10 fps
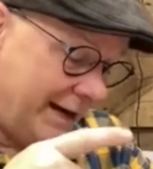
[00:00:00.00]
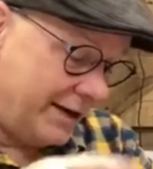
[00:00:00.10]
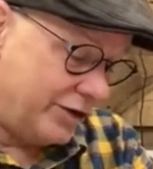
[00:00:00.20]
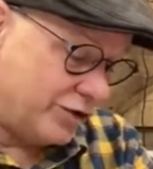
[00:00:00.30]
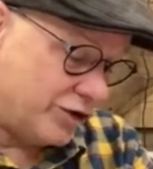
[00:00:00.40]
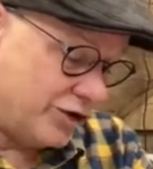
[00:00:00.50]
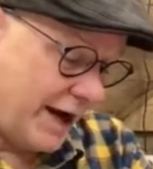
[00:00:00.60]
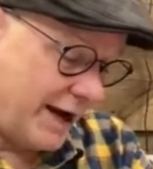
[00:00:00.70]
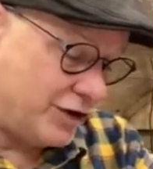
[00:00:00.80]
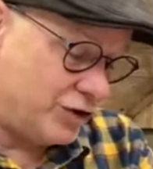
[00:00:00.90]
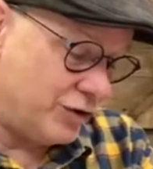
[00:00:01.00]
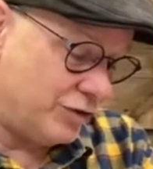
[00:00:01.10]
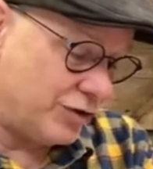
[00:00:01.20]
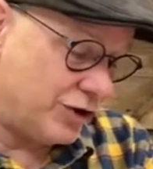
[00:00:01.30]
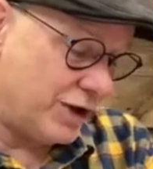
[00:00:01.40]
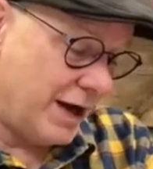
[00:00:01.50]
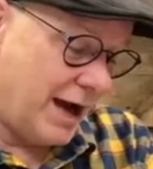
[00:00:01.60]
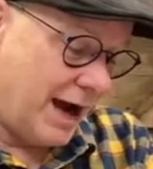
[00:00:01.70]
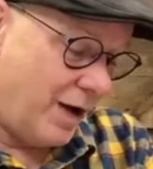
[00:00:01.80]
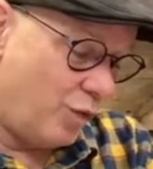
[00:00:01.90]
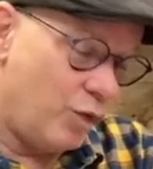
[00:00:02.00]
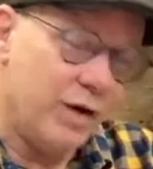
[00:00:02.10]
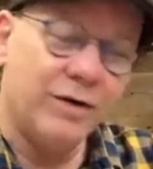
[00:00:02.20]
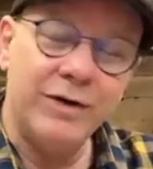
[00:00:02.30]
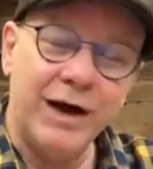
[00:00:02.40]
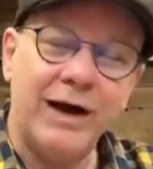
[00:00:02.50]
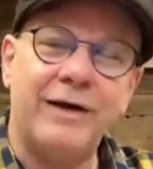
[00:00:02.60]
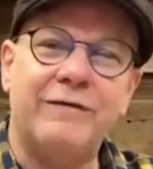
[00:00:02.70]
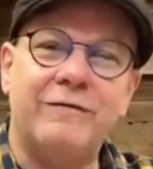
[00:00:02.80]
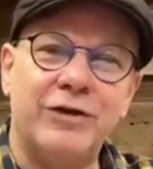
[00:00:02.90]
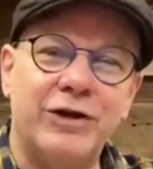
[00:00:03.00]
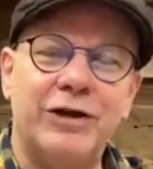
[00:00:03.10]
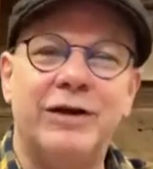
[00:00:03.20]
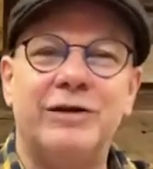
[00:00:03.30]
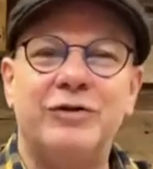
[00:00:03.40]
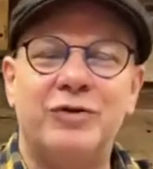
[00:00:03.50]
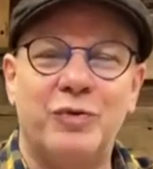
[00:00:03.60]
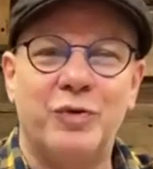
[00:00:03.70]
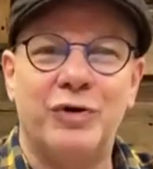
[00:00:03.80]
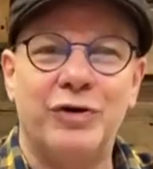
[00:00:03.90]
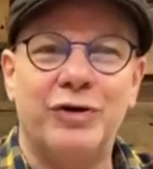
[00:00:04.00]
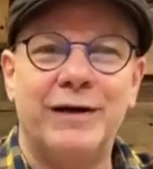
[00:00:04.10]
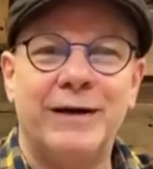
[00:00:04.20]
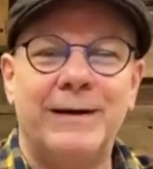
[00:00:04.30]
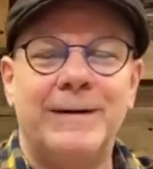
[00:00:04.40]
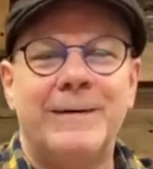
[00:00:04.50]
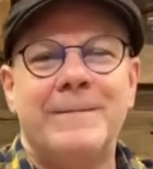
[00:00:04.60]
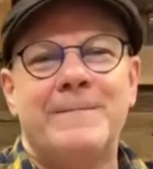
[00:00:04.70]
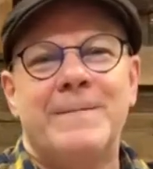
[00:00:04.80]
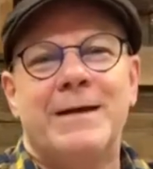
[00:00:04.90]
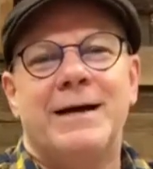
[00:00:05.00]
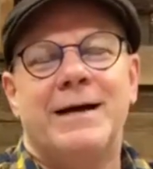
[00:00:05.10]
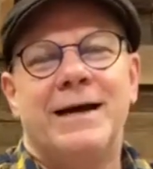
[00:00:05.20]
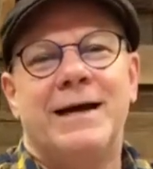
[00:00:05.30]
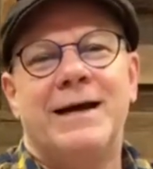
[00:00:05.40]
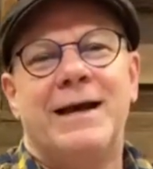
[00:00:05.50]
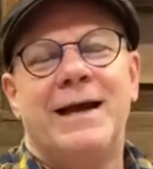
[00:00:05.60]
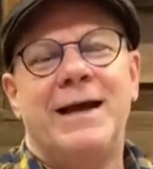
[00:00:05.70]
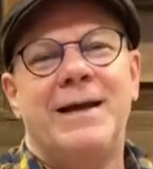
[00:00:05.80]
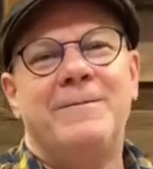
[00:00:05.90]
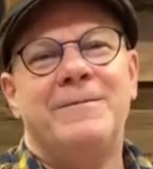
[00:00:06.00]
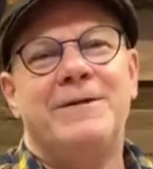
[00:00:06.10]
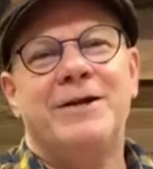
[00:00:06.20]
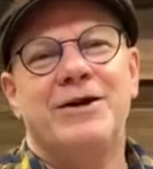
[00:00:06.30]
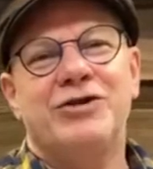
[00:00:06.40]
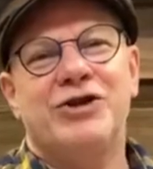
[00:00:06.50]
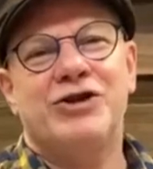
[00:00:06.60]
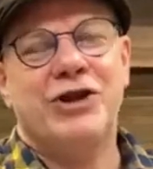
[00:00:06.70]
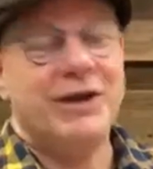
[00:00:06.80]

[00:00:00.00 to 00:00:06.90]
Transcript: in your statutes. I will not forget your word. Again, he tells us to